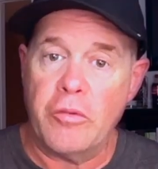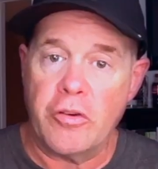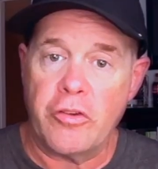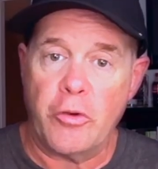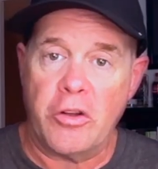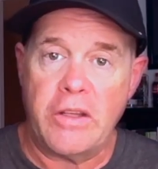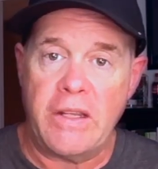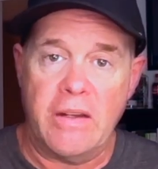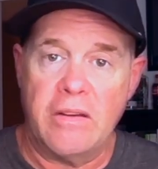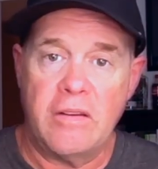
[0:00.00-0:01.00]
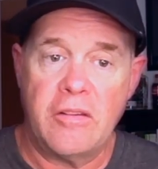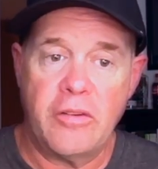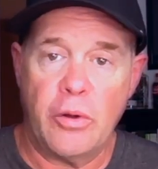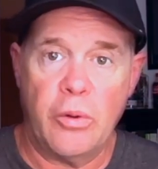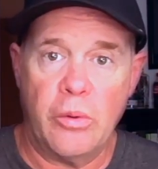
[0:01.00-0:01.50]
are so clean.
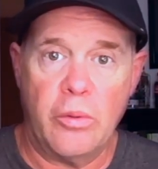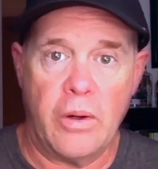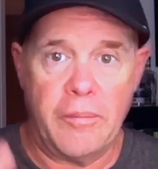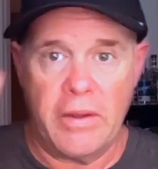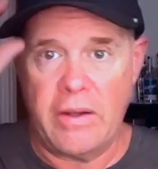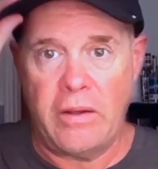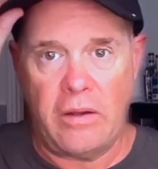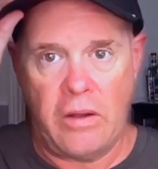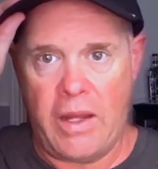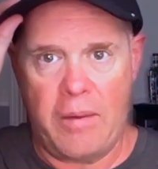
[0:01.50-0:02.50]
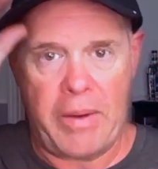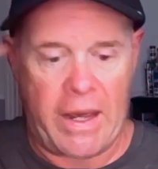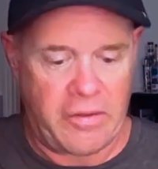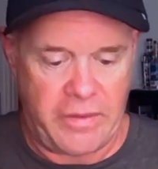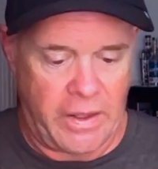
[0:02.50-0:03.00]
So I'm like, you can't
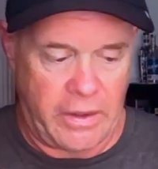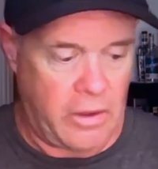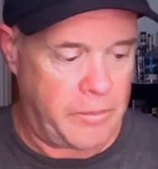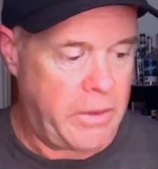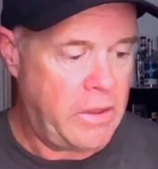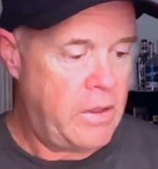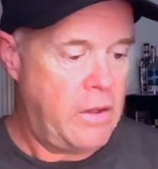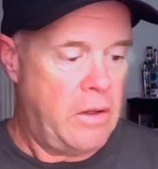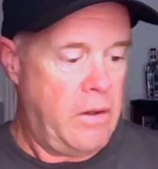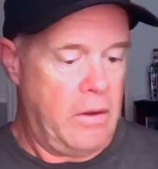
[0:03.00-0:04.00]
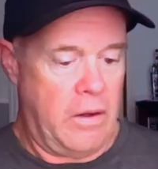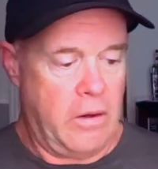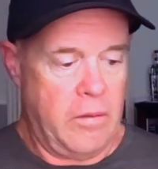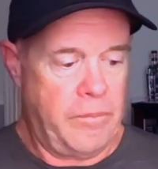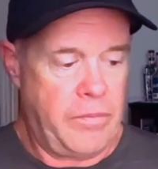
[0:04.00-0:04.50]
pass that up.
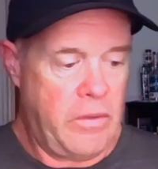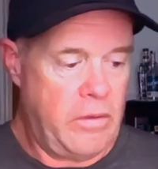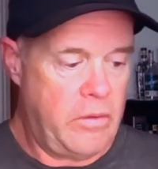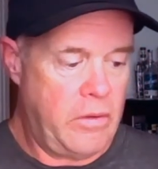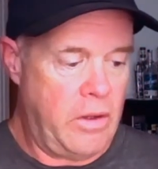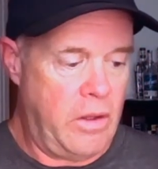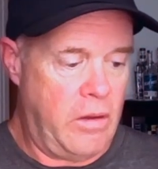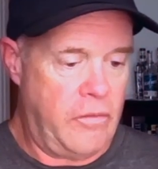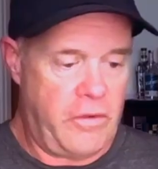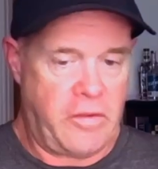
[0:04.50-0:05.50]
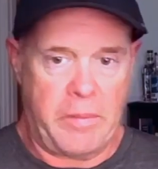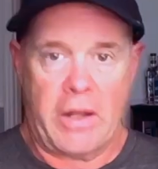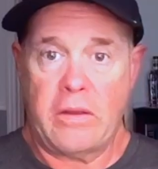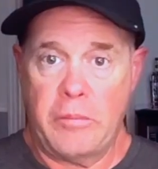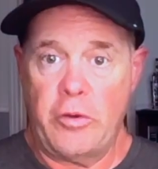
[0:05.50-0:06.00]
Um, if it's
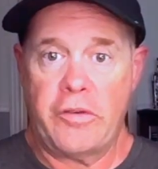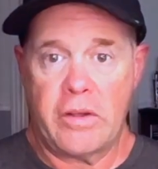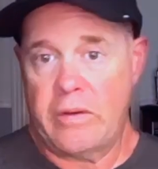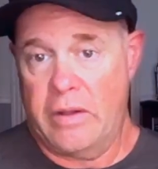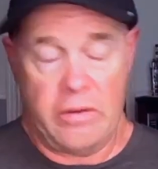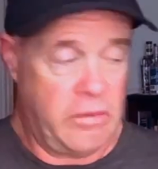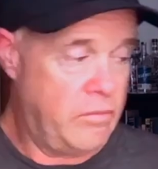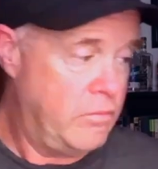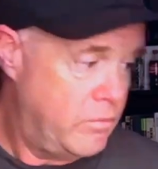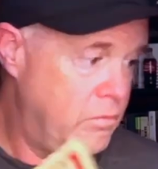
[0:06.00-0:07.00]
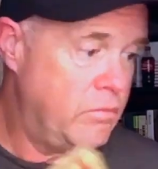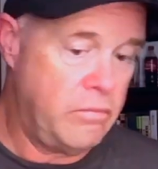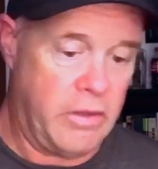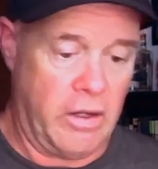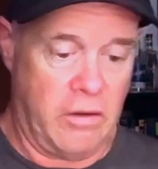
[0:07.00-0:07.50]
about the music, then
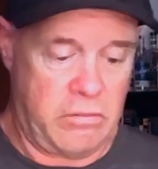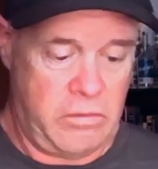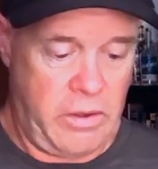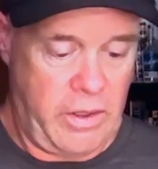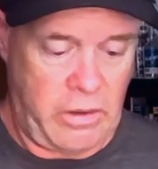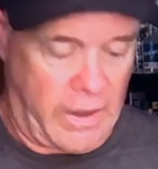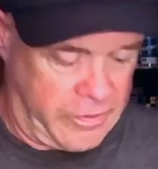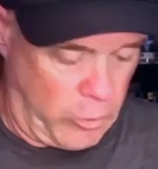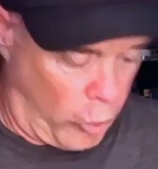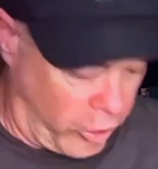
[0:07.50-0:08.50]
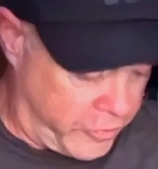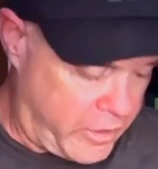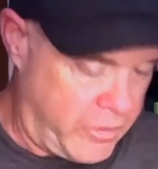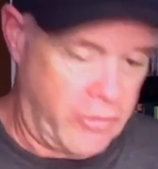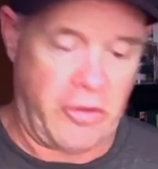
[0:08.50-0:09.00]
you know, and they're not the worst
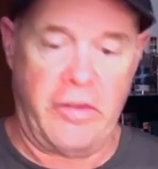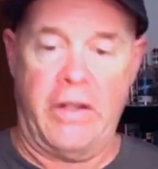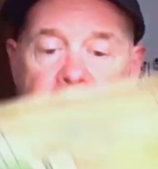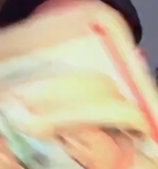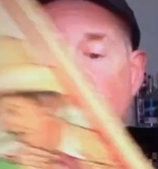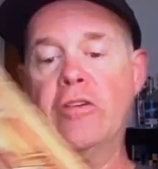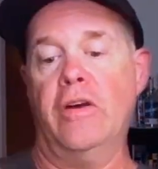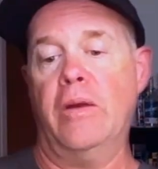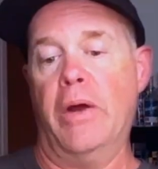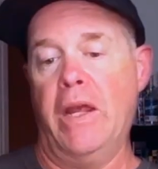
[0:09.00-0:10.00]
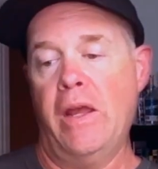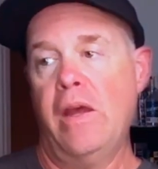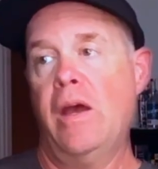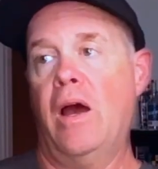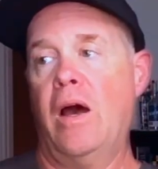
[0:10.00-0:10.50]
I've ever seen either. So anyway,
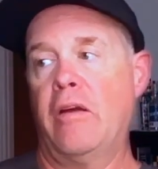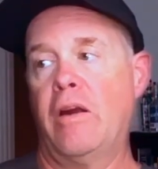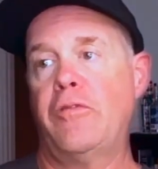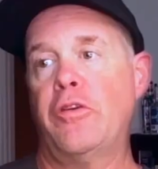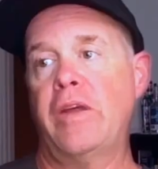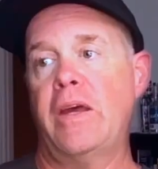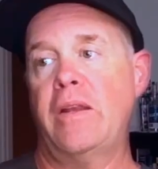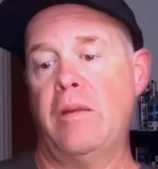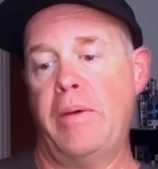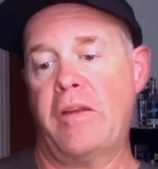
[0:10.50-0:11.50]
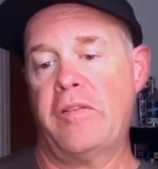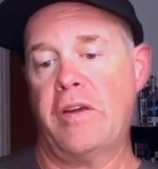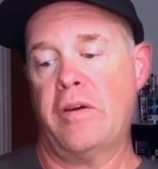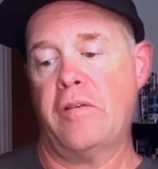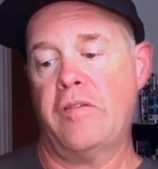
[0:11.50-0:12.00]
Grateful Dead, the best
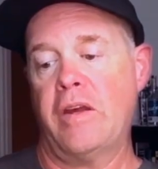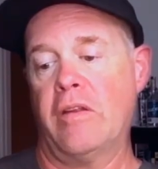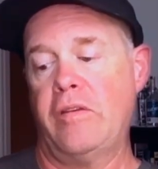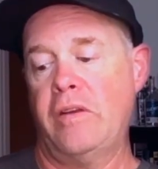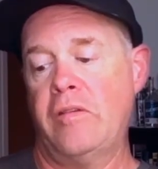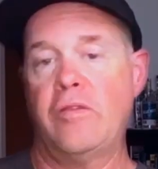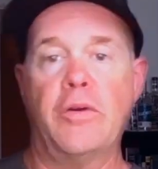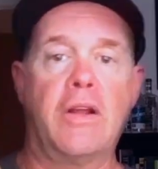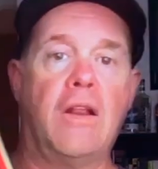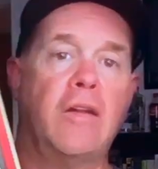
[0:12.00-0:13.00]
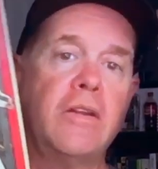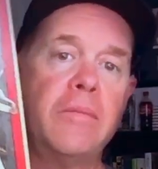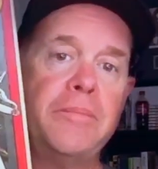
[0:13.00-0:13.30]
of Skeletons from the Closet.